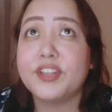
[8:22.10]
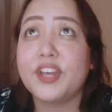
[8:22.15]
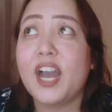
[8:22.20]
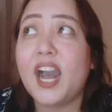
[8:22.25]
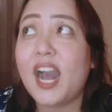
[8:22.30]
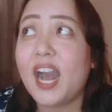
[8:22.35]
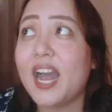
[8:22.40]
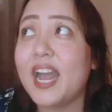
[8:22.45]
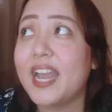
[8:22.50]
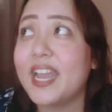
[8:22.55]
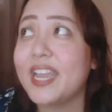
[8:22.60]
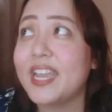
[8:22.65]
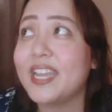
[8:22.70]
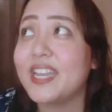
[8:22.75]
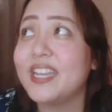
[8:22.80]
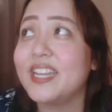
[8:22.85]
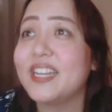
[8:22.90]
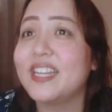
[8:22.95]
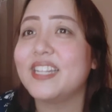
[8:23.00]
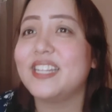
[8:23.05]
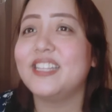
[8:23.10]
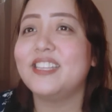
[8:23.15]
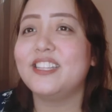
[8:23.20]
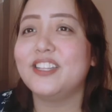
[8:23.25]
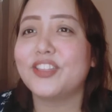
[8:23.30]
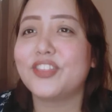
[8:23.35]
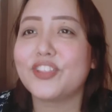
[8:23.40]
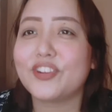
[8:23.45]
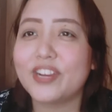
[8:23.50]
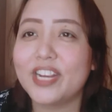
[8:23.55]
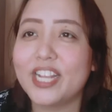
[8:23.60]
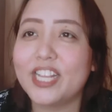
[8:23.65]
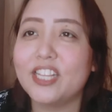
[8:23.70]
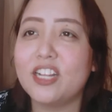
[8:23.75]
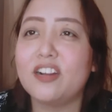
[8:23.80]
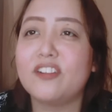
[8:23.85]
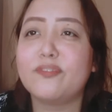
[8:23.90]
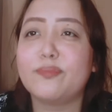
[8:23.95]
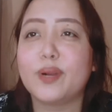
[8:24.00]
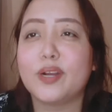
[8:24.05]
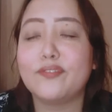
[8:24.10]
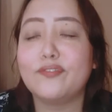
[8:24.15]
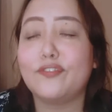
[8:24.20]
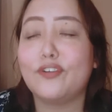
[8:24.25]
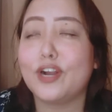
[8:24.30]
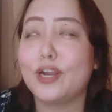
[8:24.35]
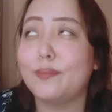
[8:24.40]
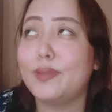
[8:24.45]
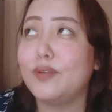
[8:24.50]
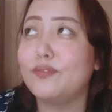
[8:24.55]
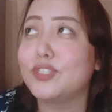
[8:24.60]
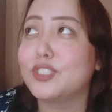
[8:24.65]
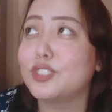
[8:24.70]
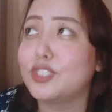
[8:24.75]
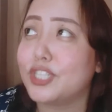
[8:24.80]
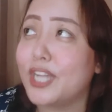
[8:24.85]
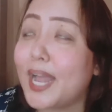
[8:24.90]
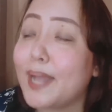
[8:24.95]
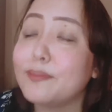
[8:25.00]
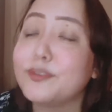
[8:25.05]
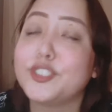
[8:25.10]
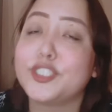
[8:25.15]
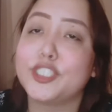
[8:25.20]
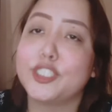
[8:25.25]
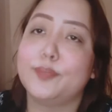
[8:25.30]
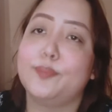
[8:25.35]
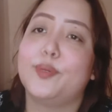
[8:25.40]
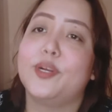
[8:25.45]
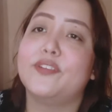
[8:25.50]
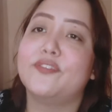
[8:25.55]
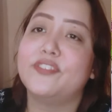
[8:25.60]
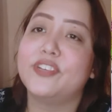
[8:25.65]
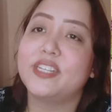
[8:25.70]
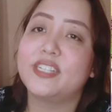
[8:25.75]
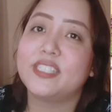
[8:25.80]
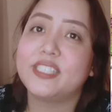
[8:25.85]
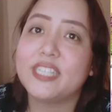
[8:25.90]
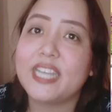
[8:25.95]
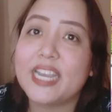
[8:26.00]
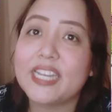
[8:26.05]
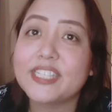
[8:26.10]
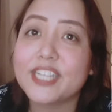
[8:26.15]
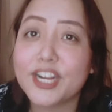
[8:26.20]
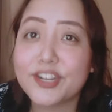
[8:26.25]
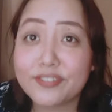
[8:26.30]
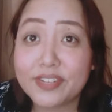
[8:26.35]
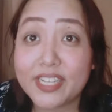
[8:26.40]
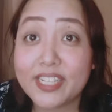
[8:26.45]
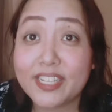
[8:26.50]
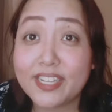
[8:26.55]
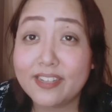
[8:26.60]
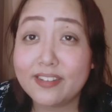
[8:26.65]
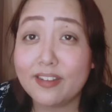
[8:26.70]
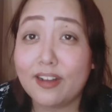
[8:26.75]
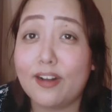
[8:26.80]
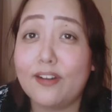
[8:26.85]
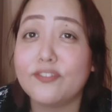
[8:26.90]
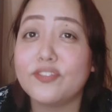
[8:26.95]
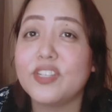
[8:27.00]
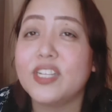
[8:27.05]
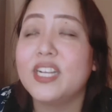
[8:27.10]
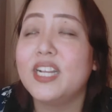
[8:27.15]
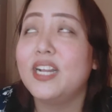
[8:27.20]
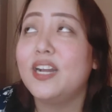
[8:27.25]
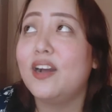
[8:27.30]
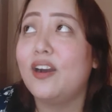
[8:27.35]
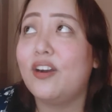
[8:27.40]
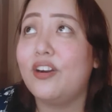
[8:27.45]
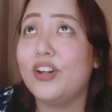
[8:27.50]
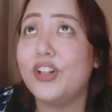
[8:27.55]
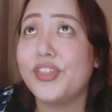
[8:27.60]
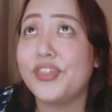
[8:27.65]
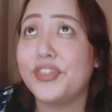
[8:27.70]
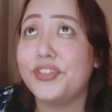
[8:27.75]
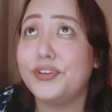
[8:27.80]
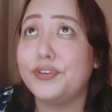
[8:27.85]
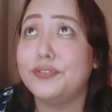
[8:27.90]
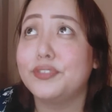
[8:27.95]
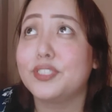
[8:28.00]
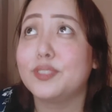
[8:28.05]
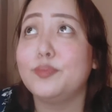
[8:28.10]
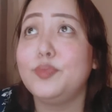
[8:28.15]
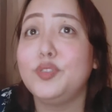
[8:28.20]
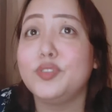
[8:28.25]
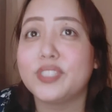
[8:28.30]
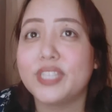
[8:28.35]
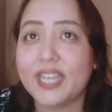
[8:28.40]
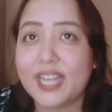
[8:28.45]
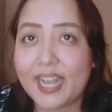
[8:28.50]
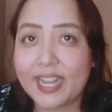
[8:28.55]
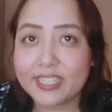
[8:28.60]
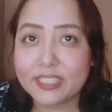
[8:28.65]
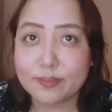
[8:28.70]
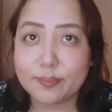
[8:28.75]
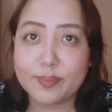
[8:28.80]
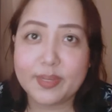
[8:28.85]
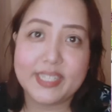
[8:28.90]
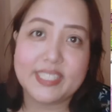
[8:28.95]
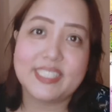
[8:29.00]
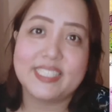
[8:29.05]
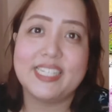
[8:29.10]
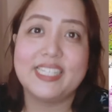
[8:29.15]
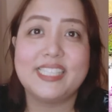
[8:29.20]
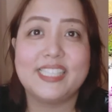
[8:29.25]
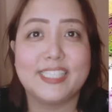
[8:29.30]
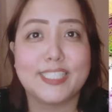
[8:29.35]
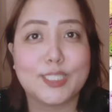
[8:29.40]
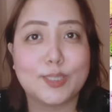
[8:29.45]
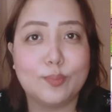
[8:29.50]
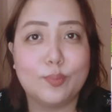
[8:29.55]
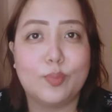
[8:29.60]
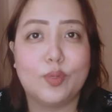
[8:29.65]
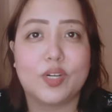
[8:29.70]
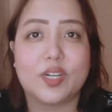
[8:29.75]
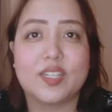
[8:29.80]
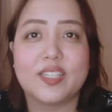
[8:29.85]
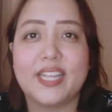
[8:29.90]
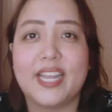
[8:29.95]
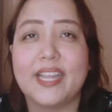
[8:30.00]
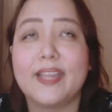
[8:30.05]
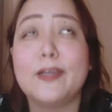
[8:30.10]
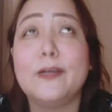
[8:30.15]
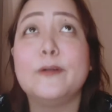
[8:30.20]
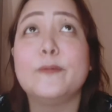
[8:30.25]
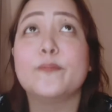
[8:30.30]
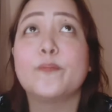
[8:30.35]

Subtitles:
high and the thrill of performing, was captured perfectly. And I really loved all those music aspects in this book, like